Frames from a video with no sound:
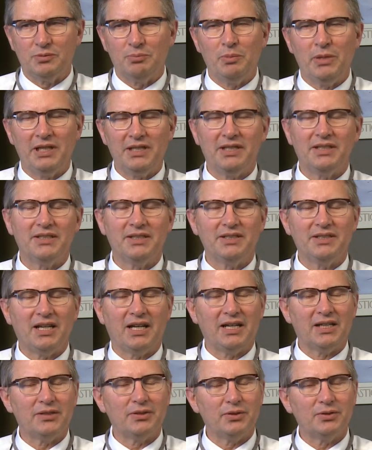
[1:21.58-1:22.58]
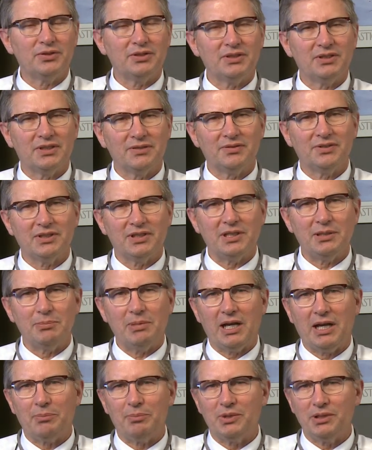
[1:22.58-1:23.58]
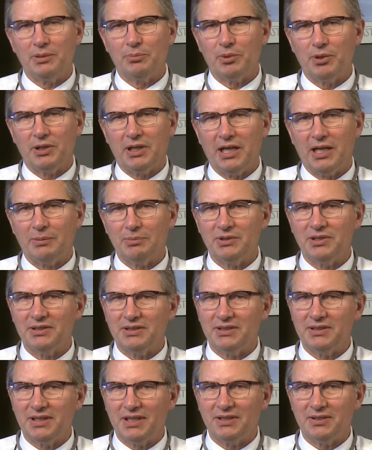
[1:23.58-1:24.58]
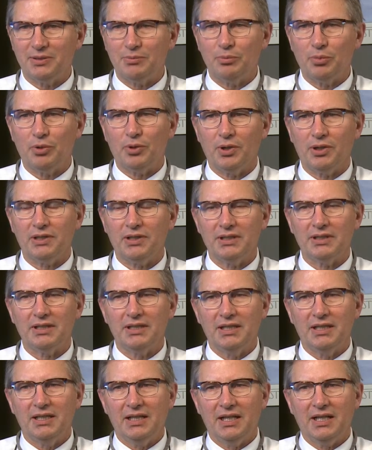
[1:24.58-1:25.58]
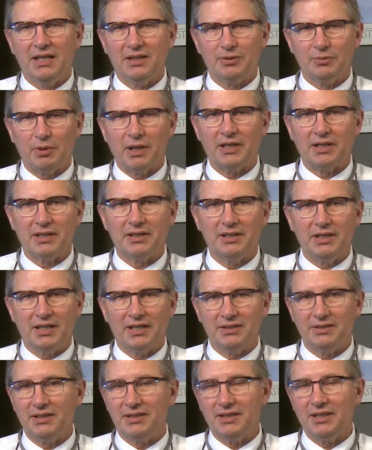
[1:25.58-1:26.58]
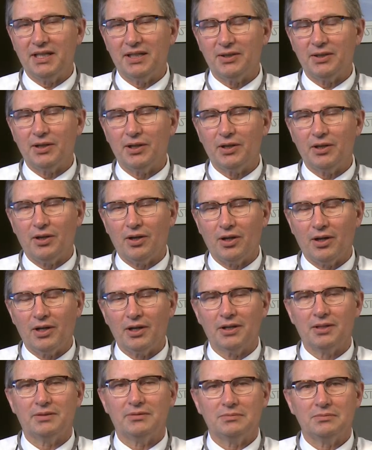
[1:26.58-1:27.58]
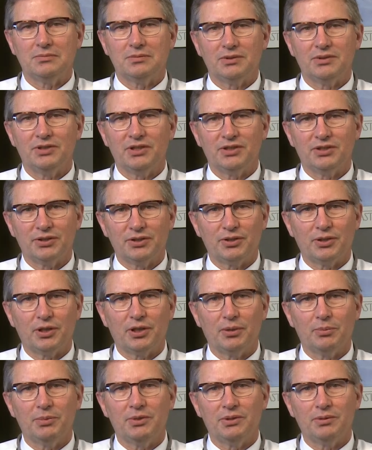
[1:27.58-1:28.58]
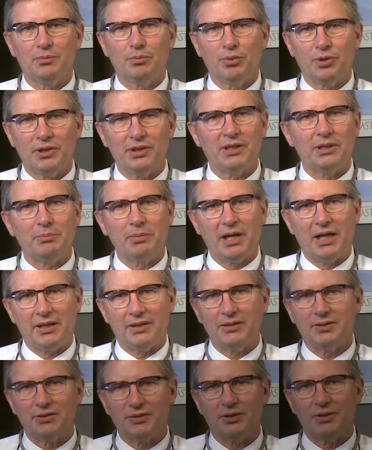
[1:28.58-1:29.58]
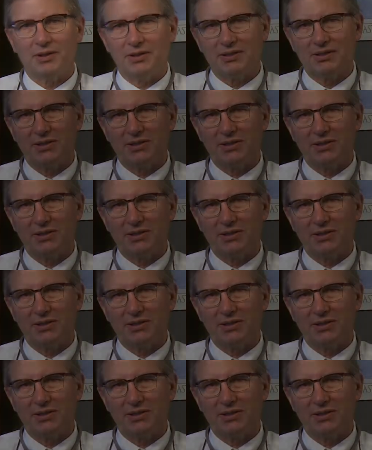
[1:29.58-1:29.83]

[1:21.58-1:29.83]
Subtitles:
making the diagnosis of sleep apnea perhaps isn't as important as recognizing that there are disturbed breathing patterns during